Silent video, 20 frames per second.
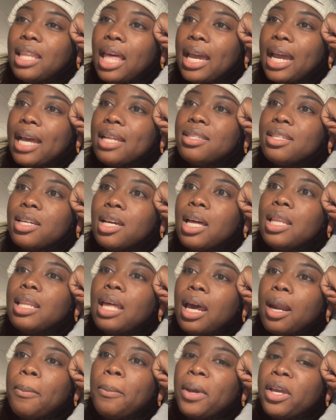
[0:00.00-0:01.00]
Like, I took a
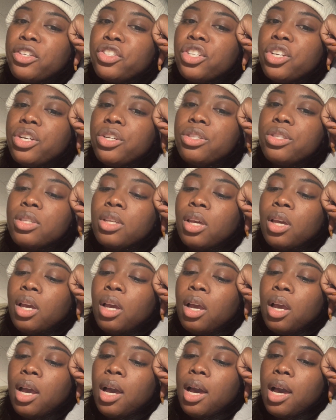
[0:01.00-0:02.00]
lot of pictures
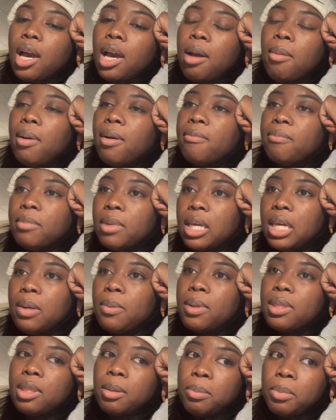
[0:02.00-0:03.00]
of me
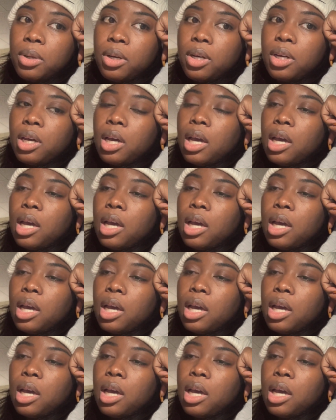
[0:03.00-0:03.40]
with the book.